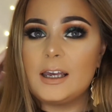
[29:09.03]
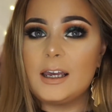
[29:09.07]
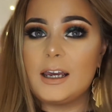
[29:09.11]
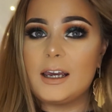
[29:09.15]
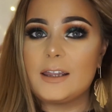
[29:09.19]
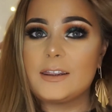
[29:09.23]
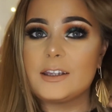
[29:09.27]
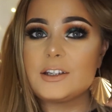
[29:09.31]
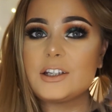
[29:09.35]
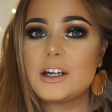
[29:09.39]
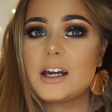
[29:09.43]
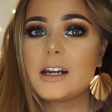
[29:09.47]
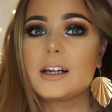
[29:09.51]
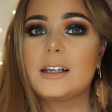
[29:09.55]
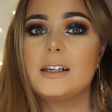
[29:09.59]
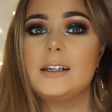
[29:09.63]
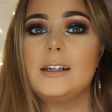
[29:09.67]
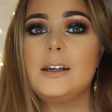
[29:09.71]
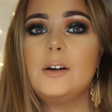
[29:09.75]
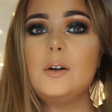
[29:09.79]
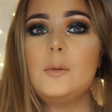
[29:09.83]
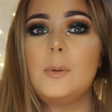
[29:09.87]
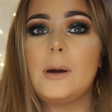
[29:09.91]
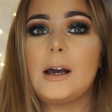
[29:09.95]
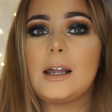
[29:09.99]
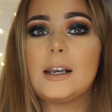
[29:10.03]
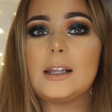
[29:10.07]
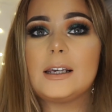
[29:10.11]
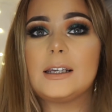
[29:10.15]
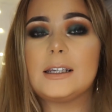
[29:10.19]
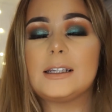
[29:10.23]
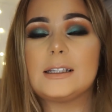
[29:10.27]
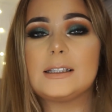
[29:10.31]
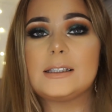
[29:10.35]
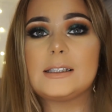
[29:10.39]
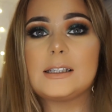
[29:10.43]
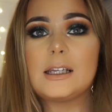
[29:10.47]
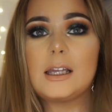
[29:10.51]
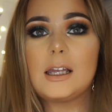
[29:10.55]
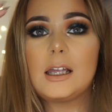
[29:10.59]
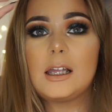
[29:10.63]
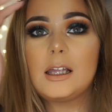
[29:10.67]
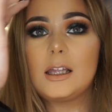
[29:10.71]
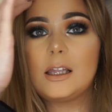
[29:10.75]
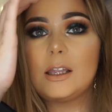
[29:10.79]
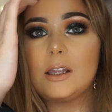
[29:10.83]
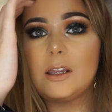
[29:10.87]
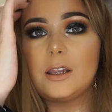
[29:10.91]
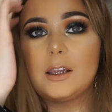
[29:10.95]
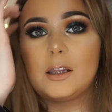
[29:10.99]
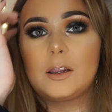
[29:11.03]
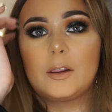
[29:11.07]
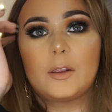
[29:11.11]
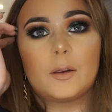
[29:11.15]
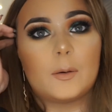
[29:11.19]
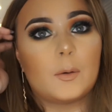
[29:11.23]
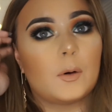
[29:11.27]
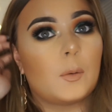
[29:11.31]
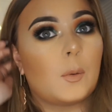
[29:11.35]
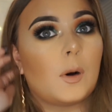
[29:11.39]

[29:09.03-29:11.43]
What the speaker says: And the Jaclyn Hill palette is the